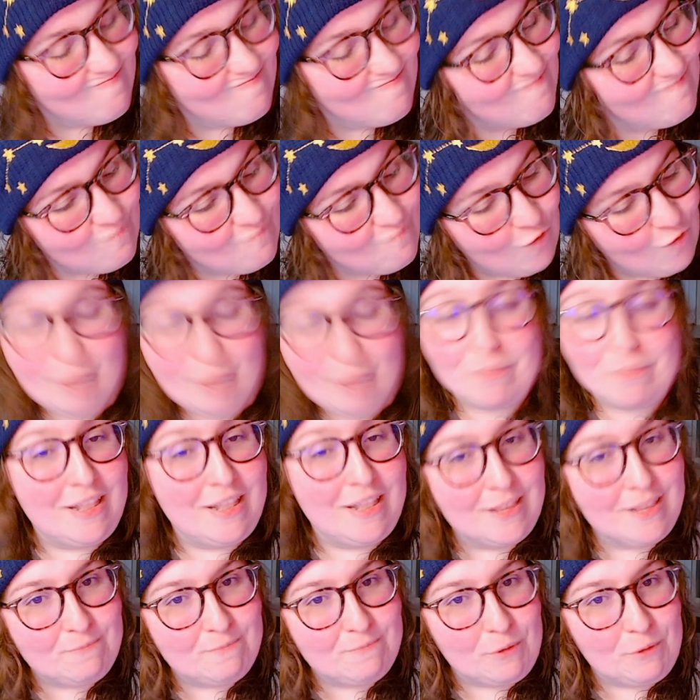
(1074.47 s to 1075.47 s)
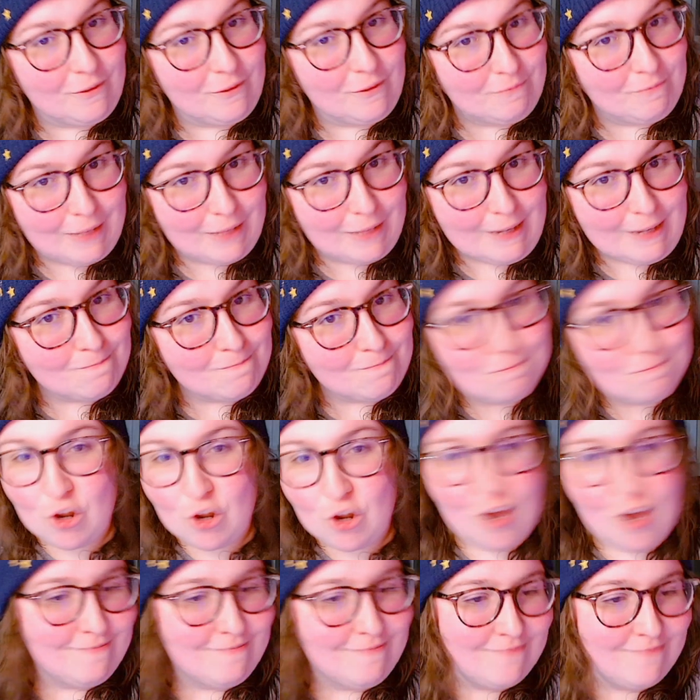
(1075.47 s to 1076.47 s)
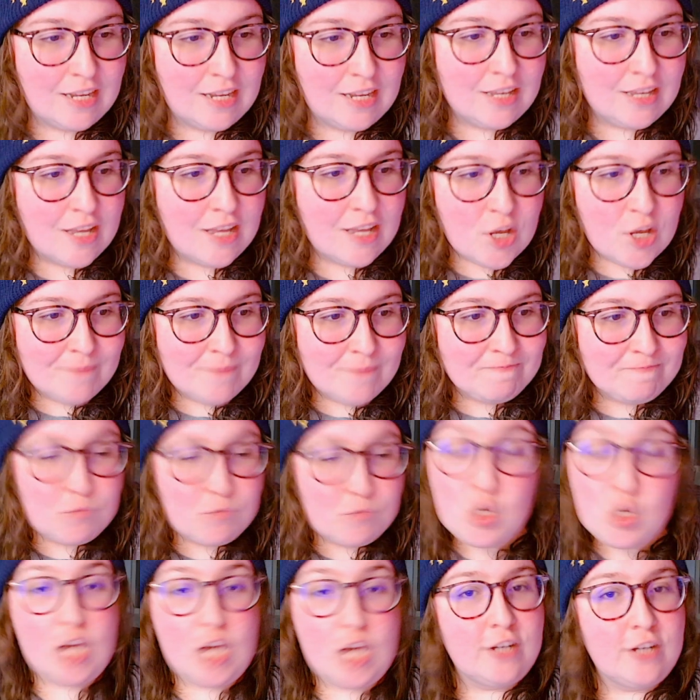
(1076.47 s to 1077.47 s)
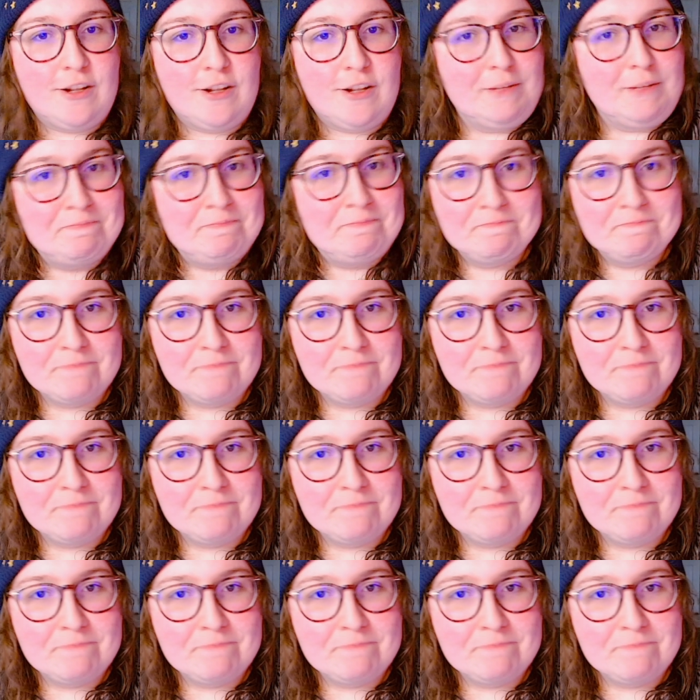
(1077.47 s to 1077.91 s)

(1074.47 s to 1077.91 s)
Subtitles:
recommend this book. Like not at all.